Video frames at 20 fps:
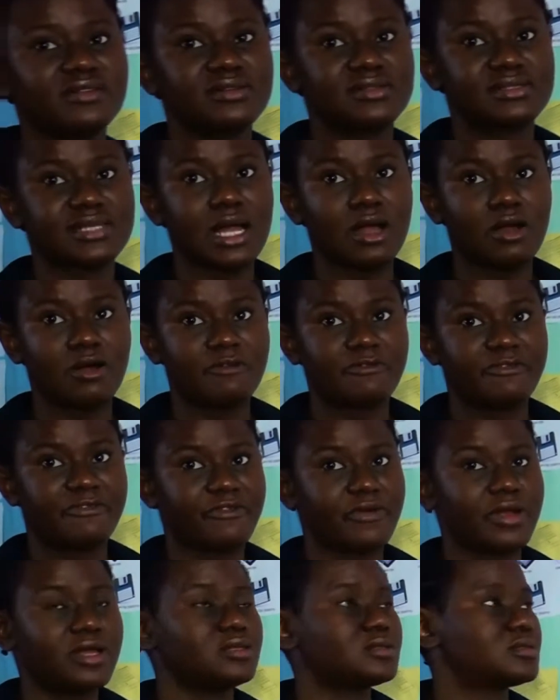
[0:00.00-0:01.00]
the
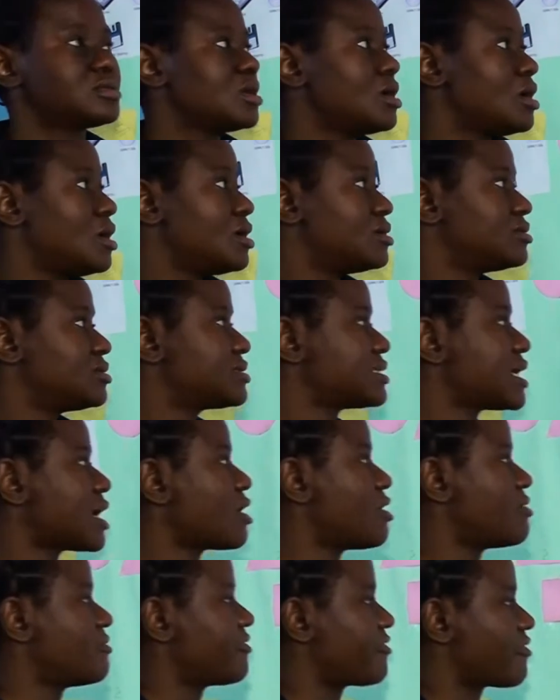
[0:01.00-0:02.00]
circumference. The
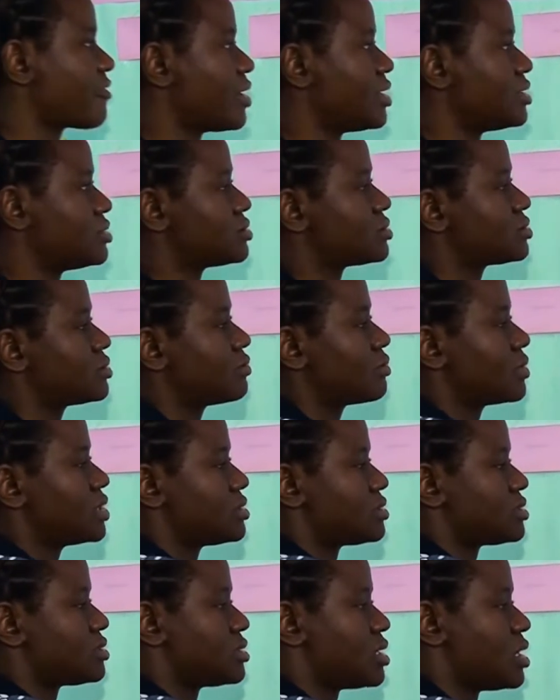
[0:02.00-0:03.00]
circumference
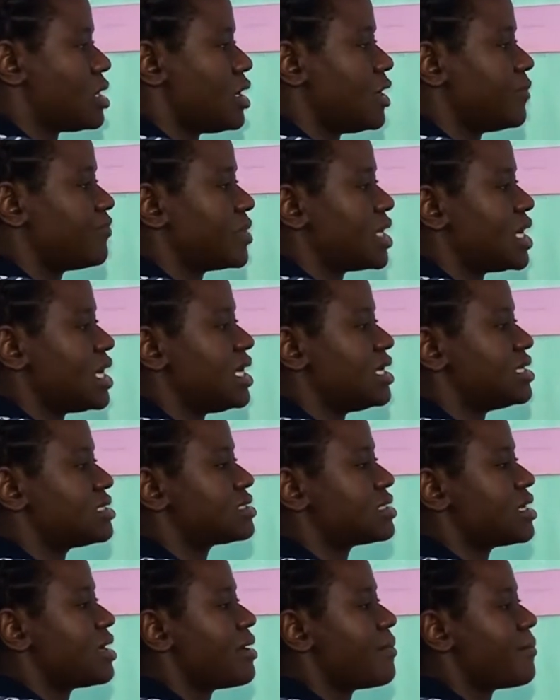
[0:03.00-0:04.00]
C
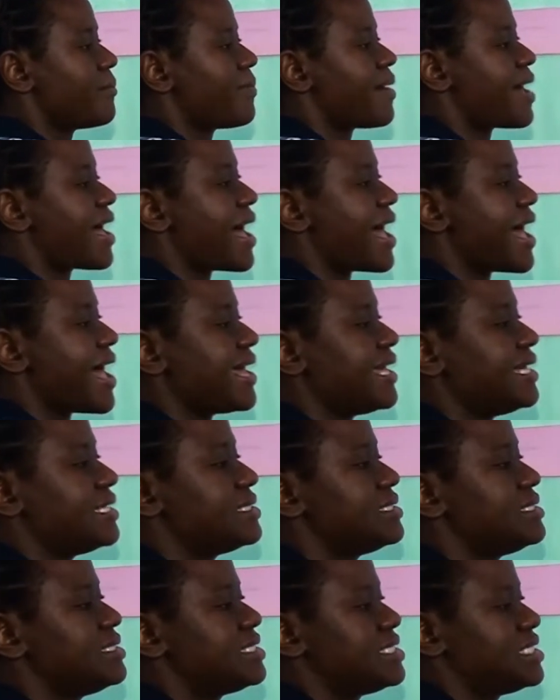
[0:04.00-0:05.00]
is pi
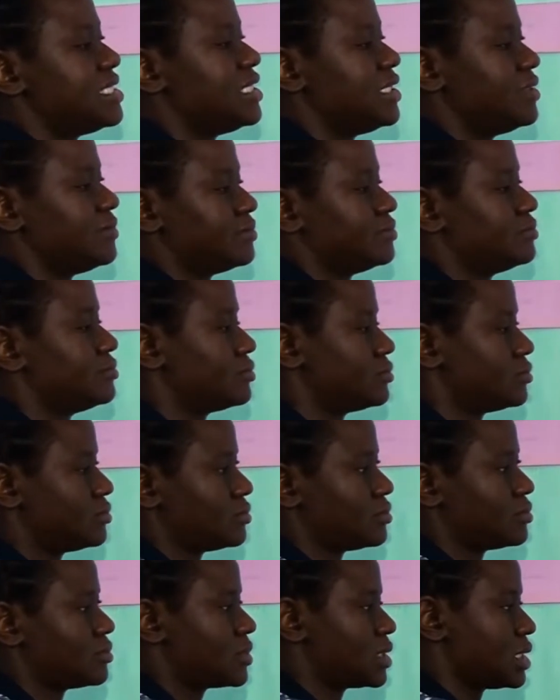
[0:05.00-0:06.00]
d.
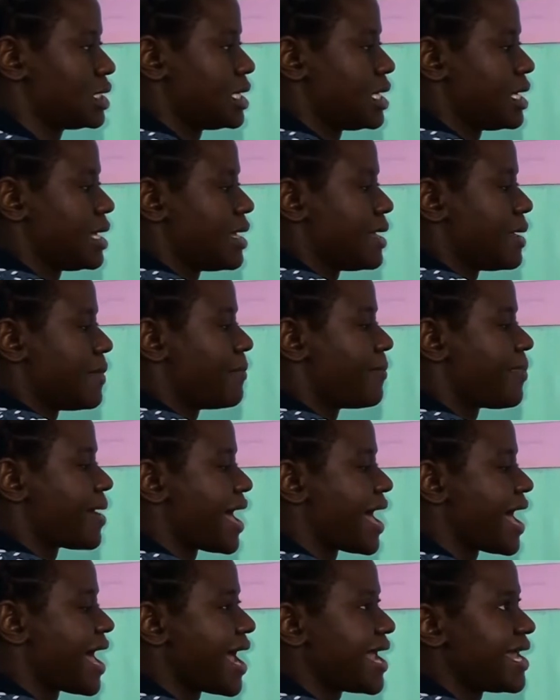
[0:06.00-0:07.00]

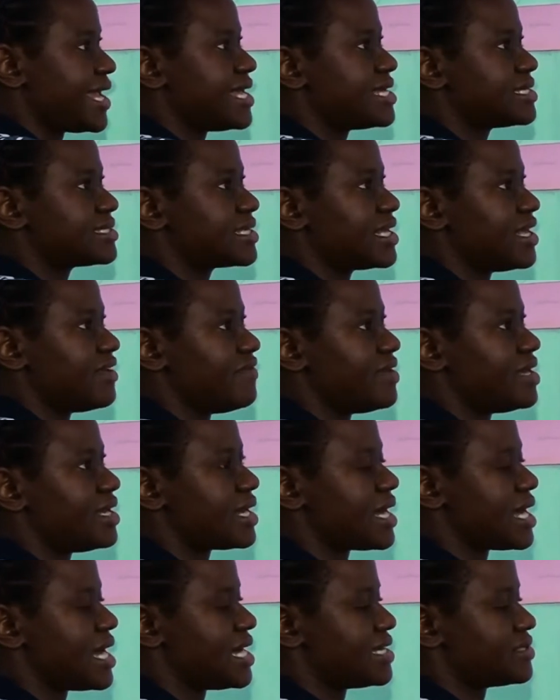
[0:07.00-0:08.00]
Pi is
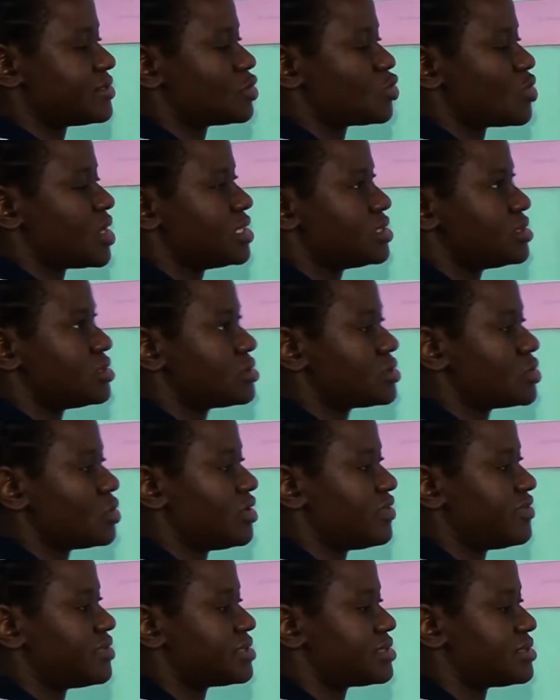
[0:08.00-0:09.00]
given as
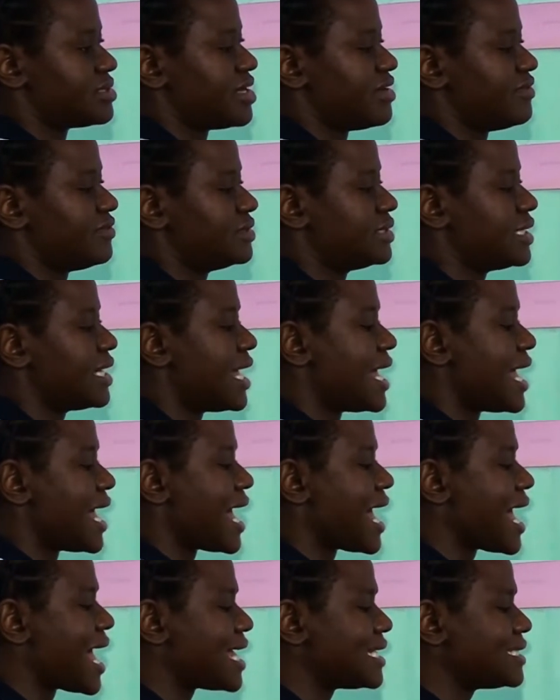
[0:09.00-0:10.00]
22/7,
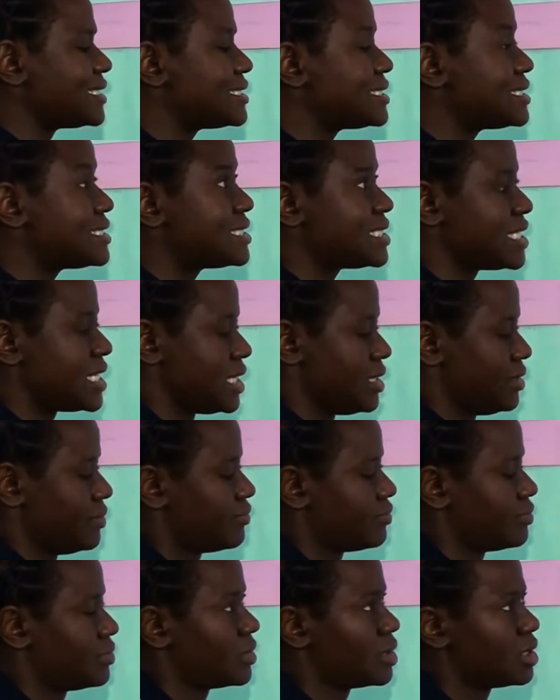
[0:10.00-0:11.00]
and
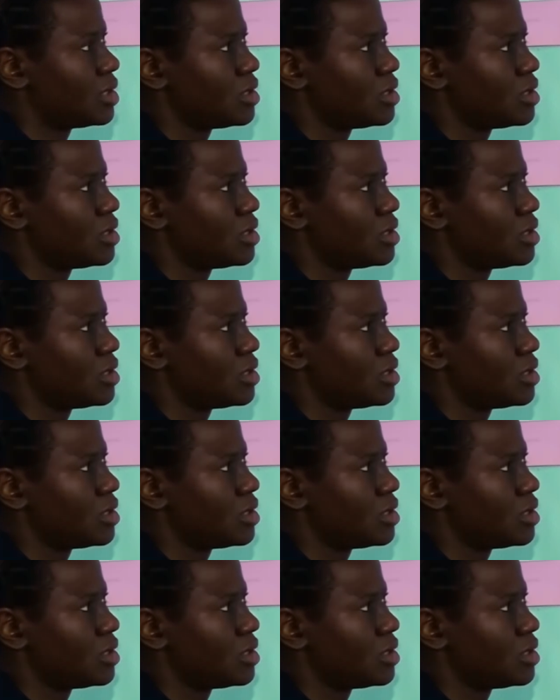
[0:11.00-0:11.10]
d,